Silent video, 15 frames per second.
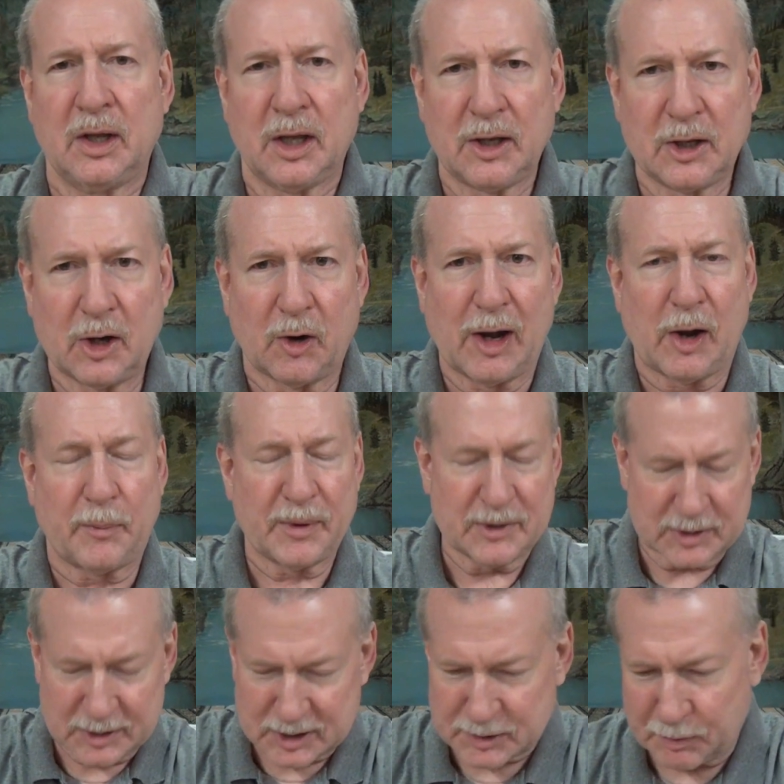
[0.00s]
you know help
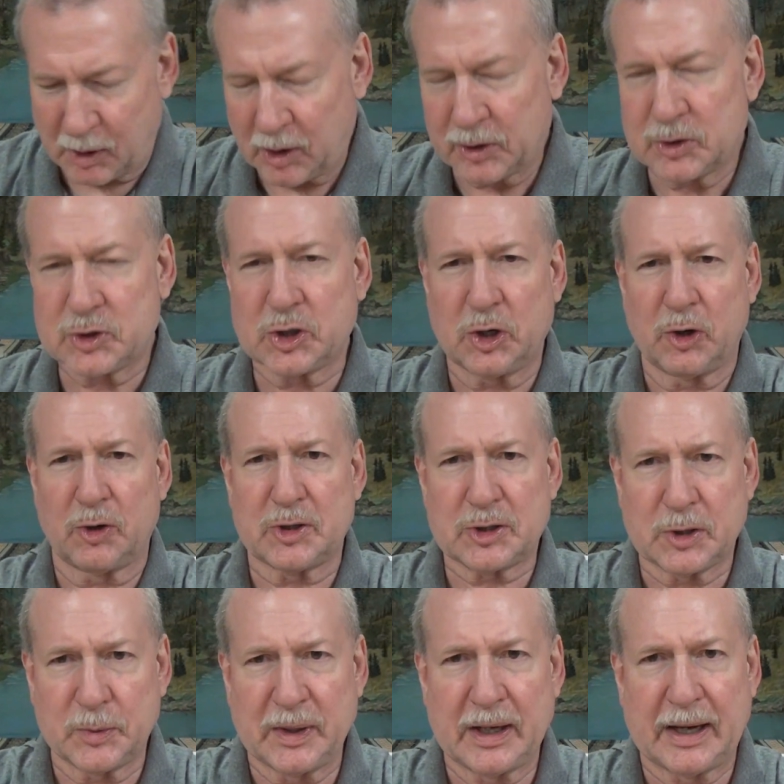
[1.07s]
a smaller
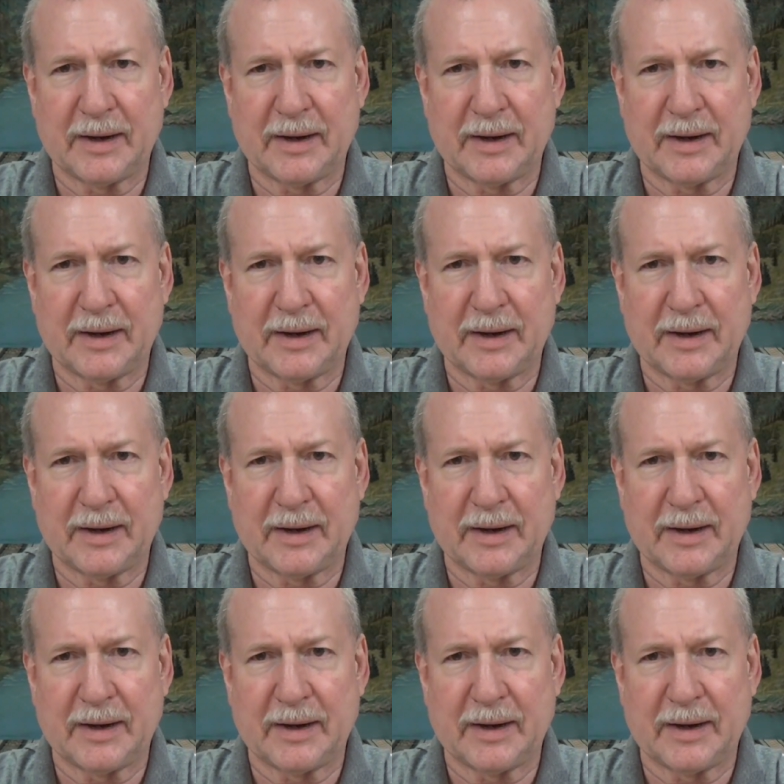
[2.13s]
church do we